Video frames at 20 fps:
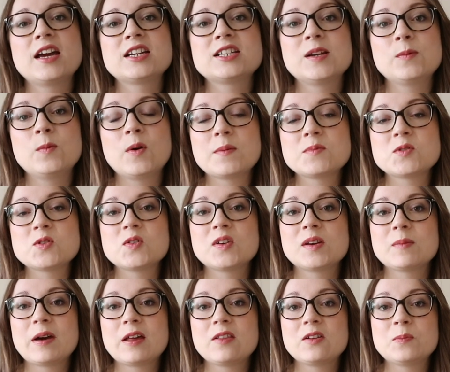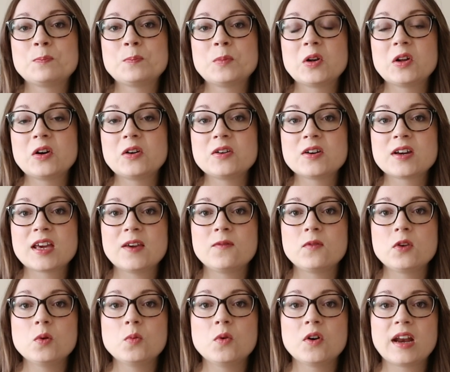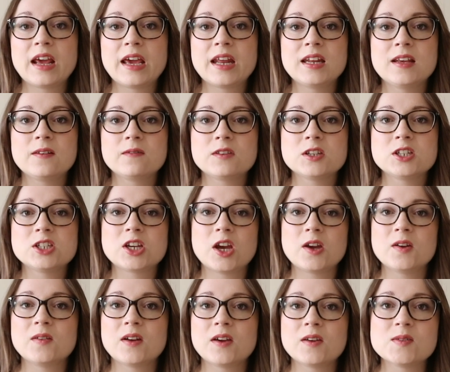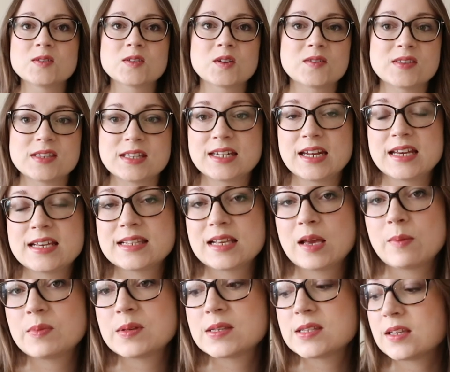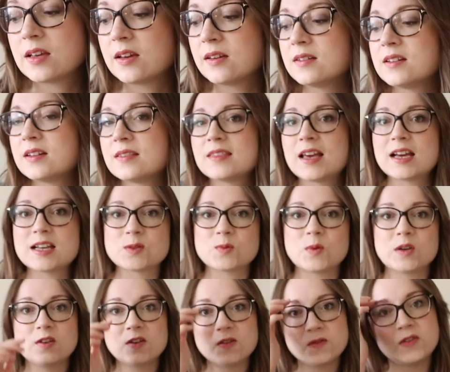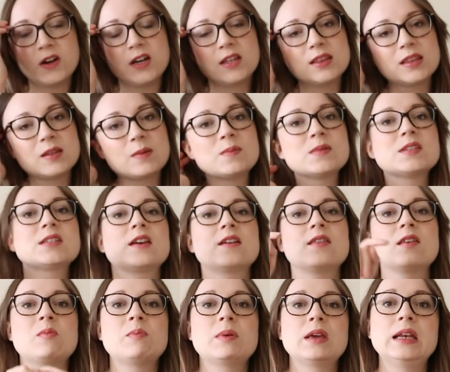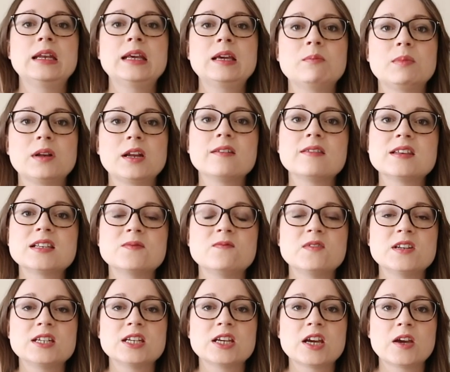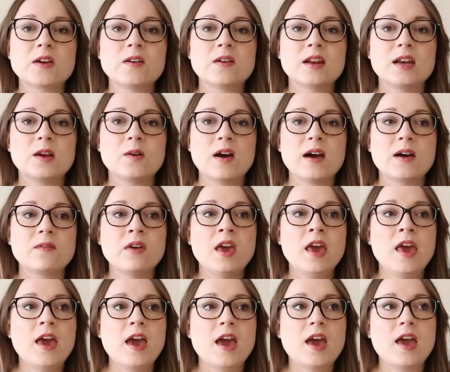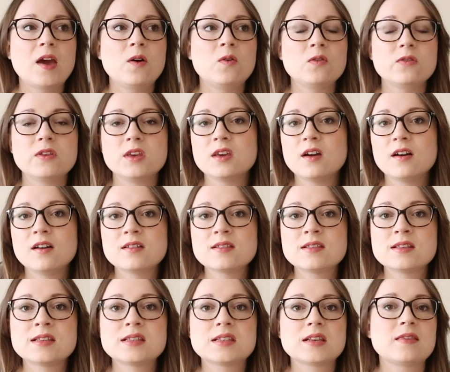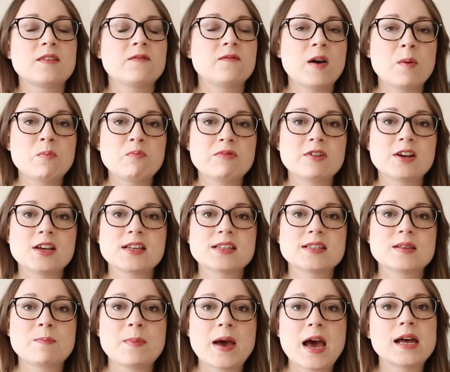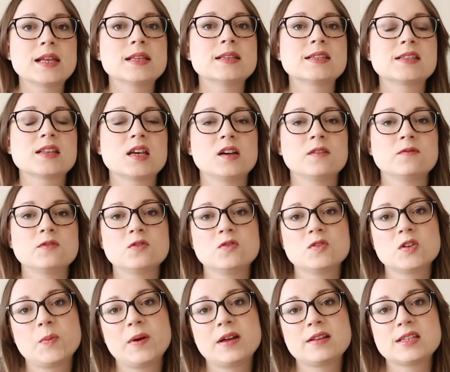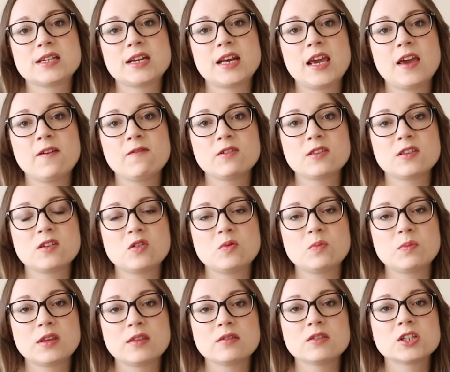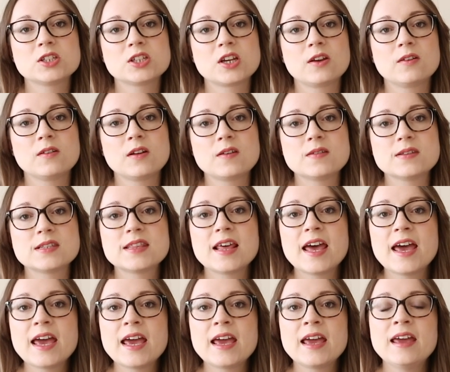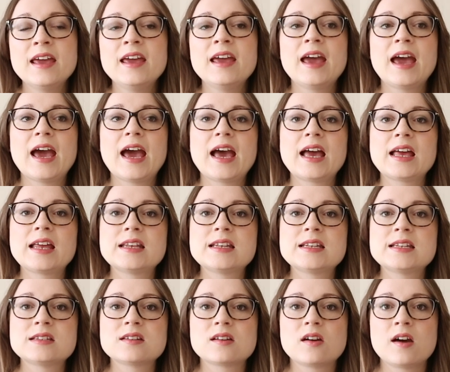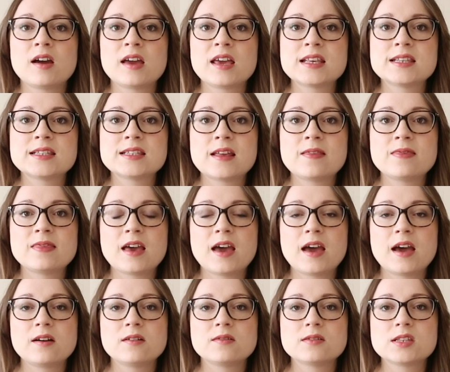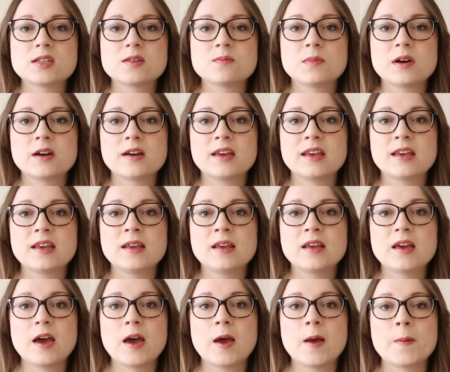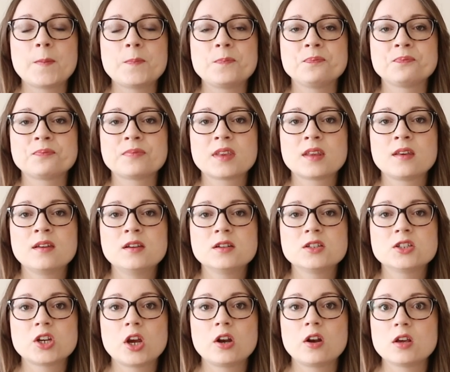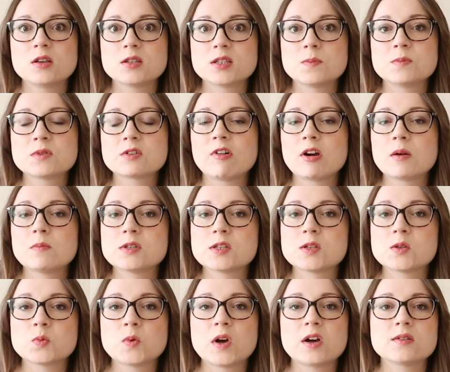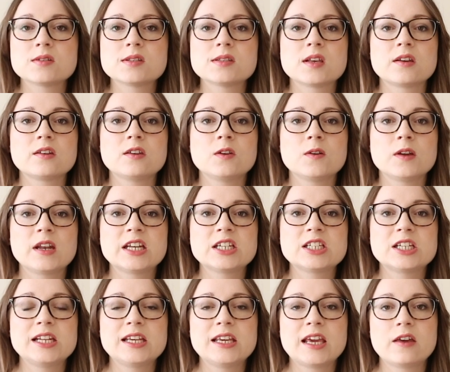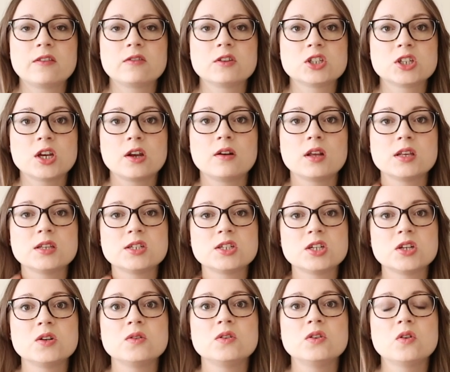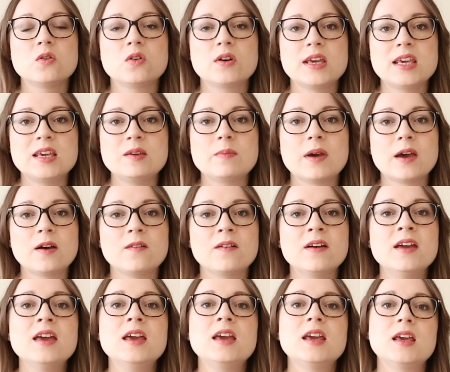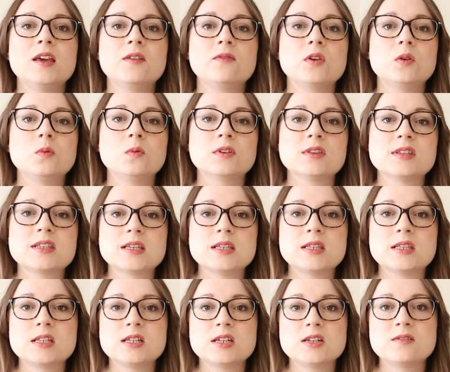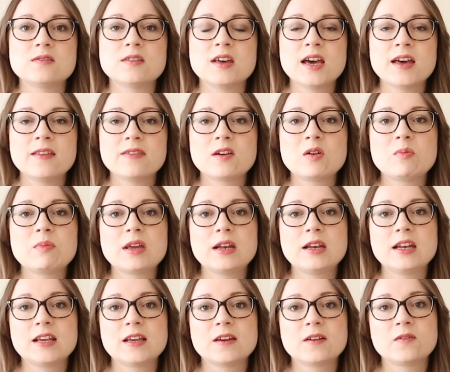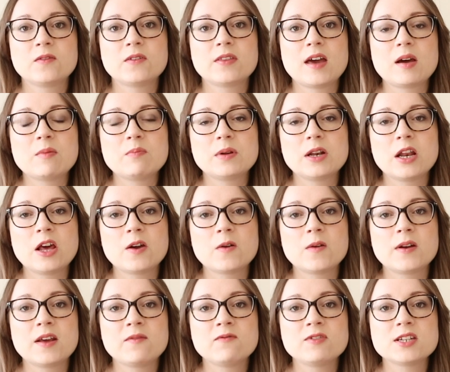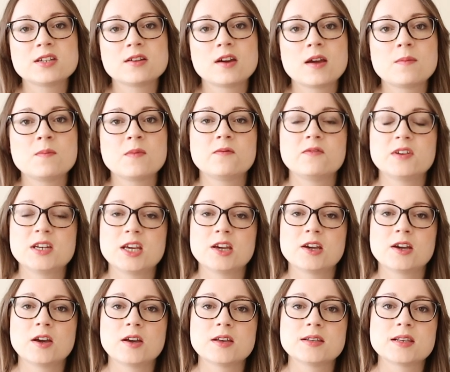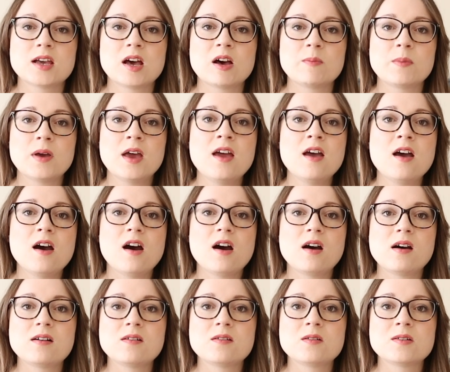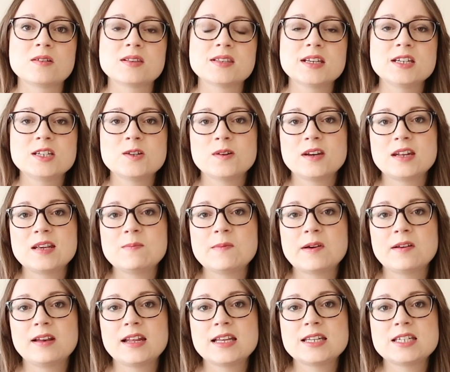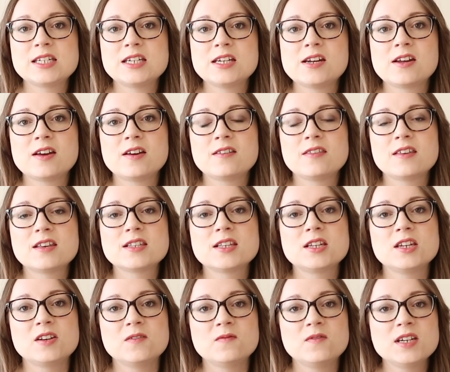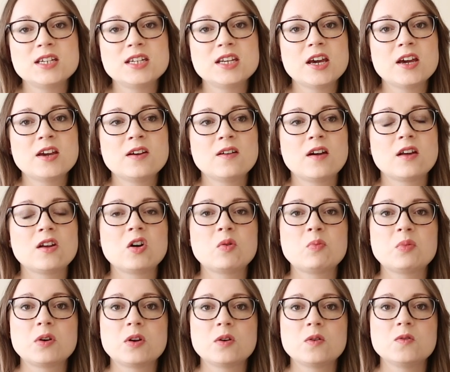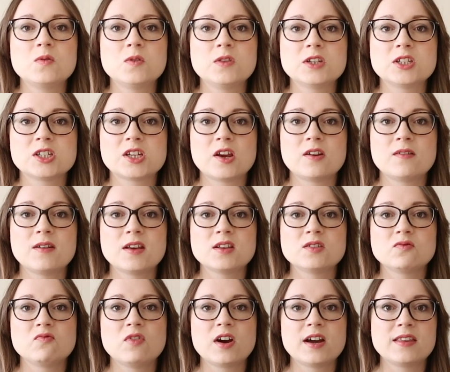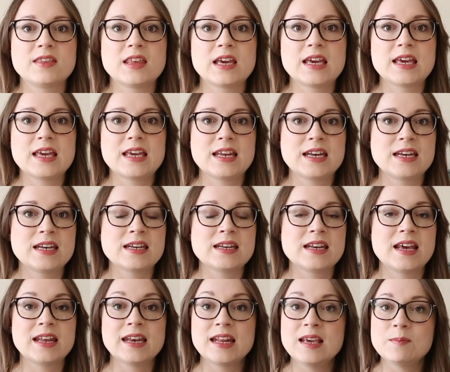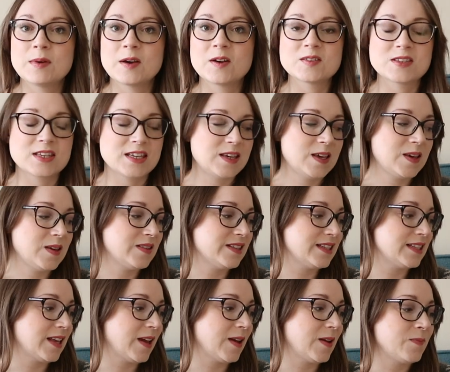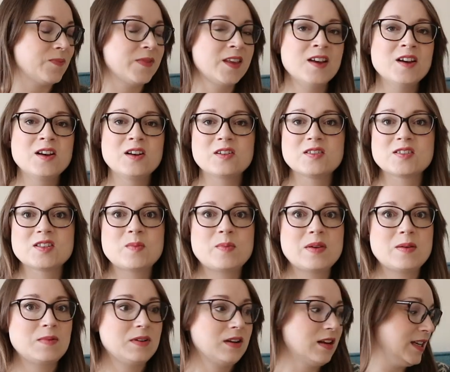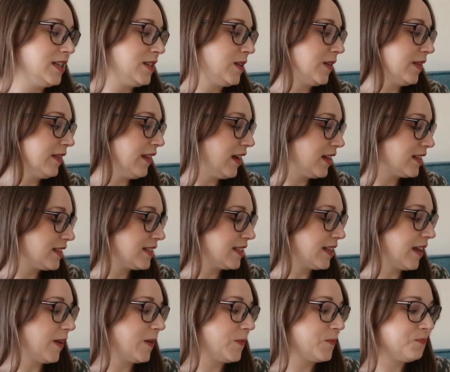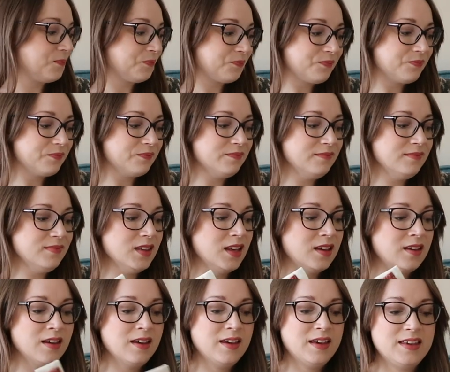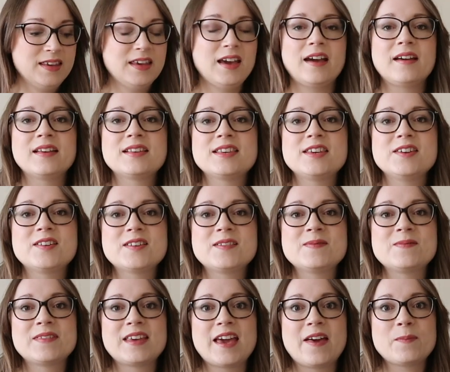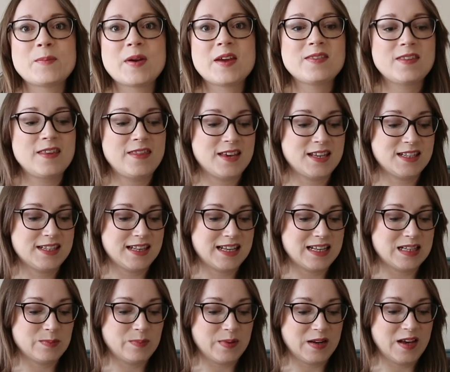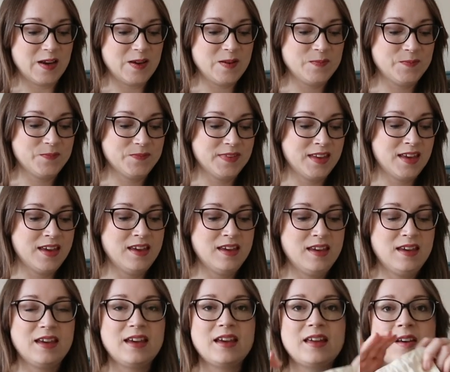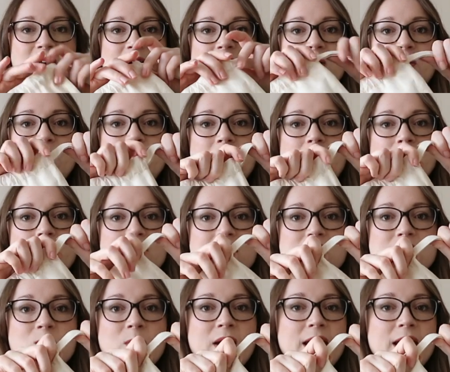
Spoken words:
actually, while I'm talking about the blog, if you want any of the show notes on today's episode, that's where you'll find them. So there'll be a link below this video, and it'll have all the yarns and the fabrics and patterns that I've talked about today. Everything will be in the show notes there. And I send that out to my show notes subscribers as well, so you can actually get the show notes to your email. If you wanted to do that, there'll be a link for that below, and every time a video goes up, I'll send you an email letting you know there's a new video, and I'll put all the show notes right there in an email to you. So lots of people like doing that, so yeah, you can get both of those things below, and I'll pop those